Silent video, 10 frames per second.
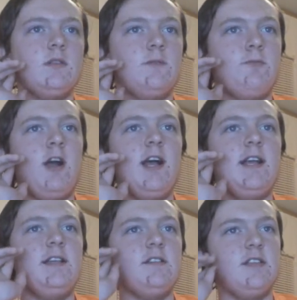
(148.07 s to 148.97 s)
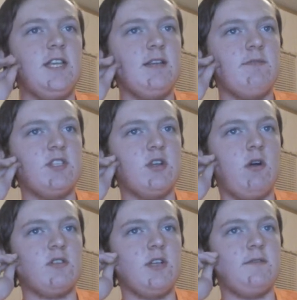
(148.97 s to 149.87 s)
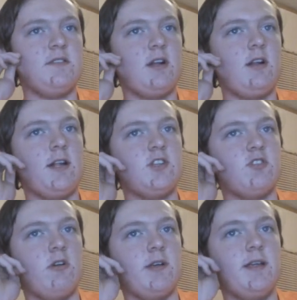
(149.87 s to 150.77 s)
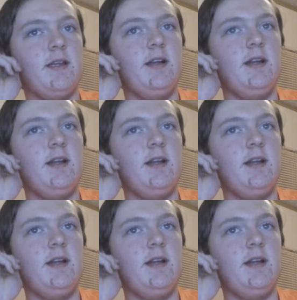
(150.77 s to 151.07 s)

surprised to see the results of Saturday night's drawing.